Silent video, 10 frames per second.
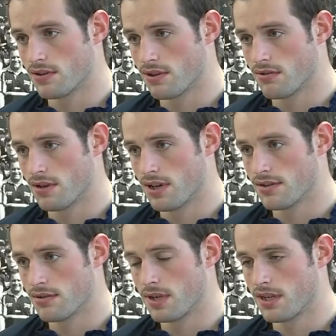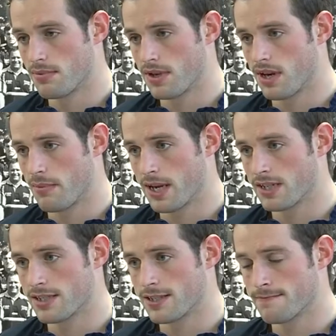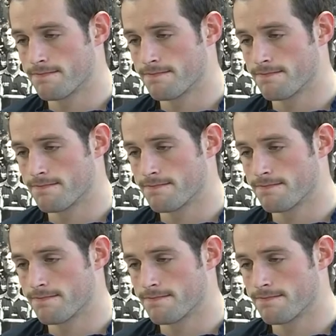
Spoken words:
so we need to be at our best.